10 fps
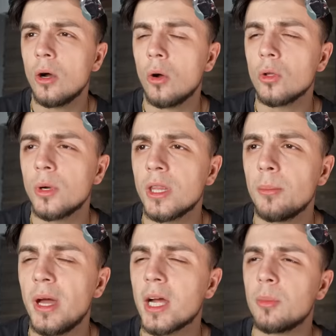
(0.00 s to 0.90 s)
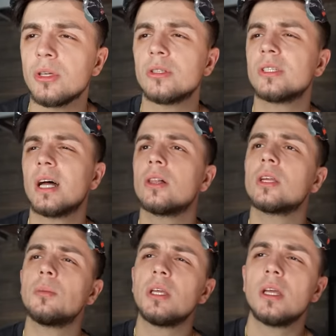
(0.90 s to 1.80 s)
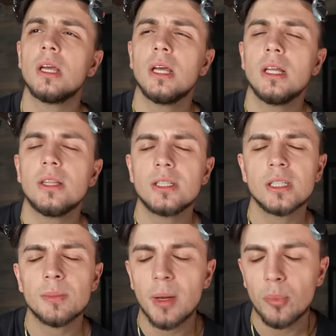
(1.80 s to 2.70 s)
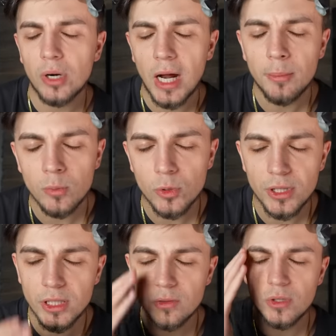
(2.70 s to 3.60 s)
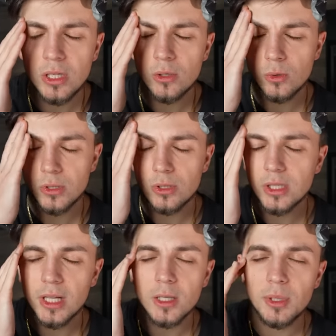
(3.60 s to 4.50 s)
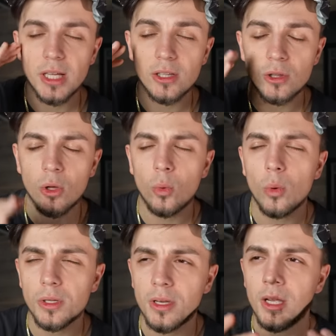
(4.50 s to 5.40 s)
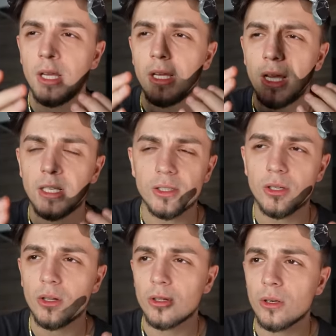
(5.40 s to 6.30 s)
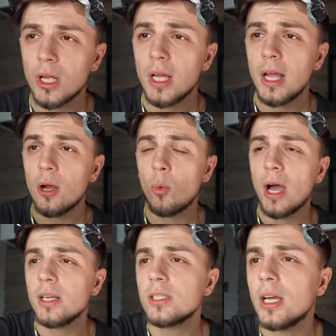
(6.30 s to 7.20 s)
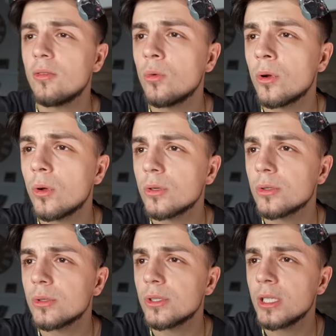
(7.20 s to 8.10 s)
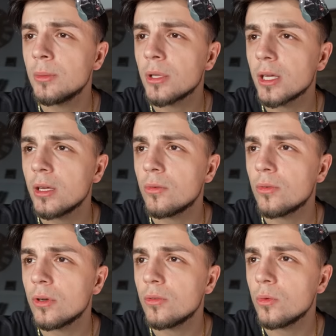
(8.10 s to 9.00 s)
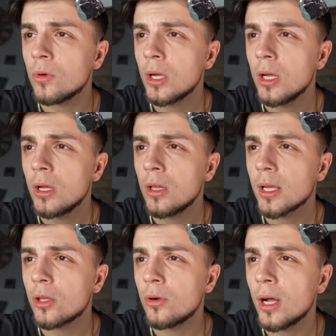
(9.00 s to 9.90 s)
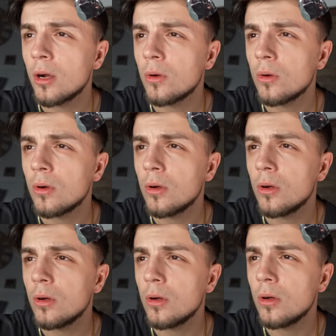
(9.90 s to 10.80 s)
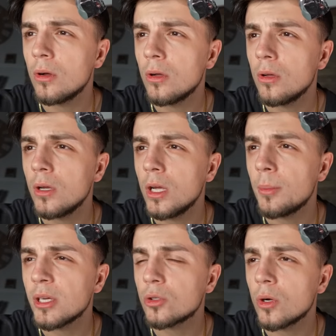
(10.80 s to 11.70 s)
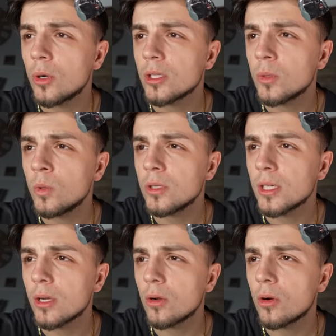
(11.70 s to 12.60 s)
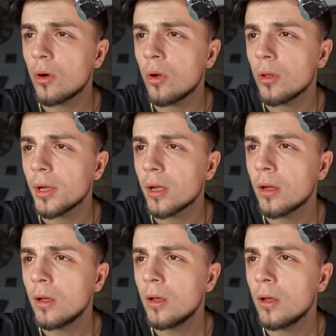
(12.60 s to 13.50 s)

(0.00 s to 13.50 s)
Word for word: it all the way in the back, but you're telling me, this is my problem with these videos. You're telling me that no one has a clear, why does everyone also seem like in front of you, like they're not, okay, someone's like crawling,